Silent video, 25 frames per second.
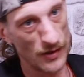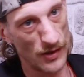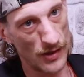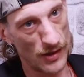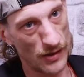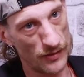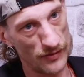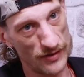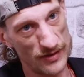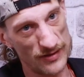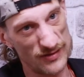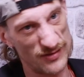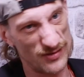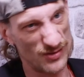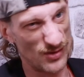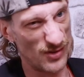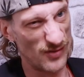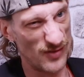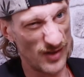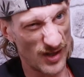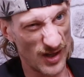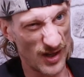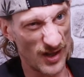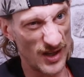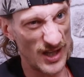how these are sort
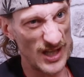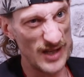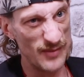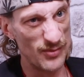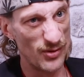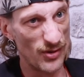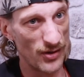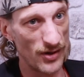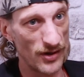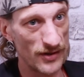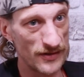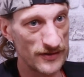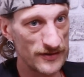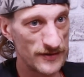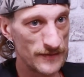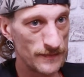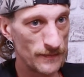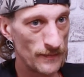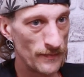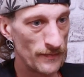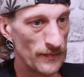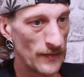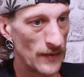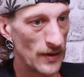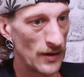of like our key products,
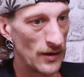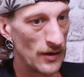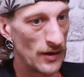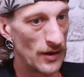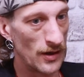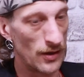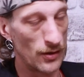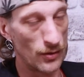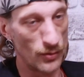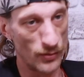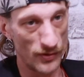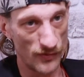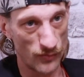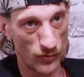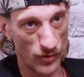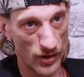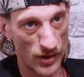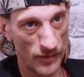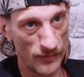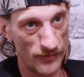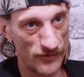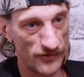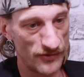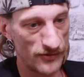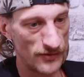along with
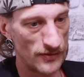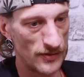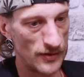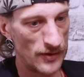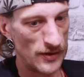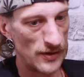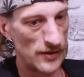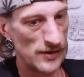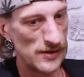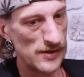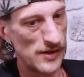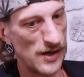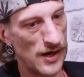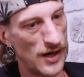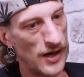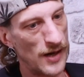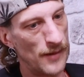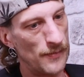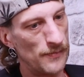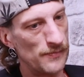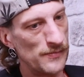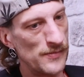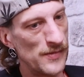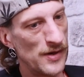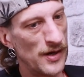worms.
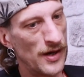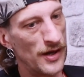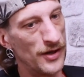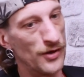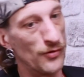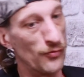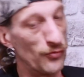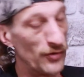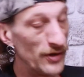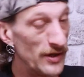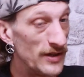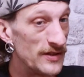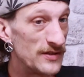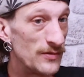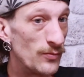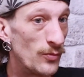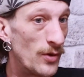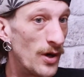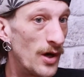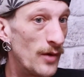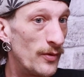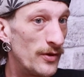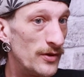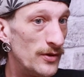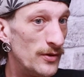Um, and the reason
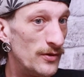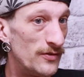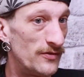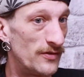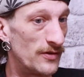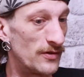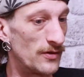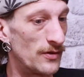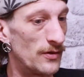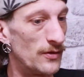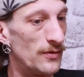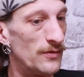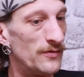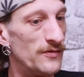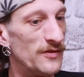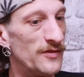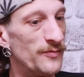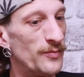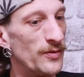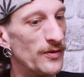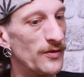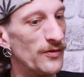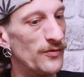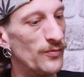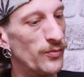why we're using those is
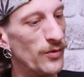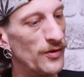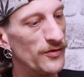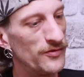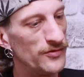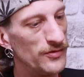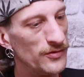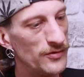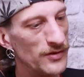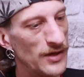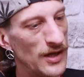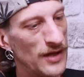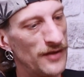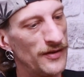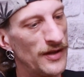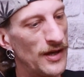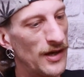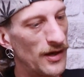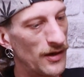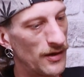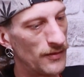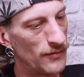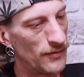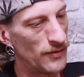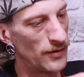because once you get
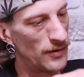that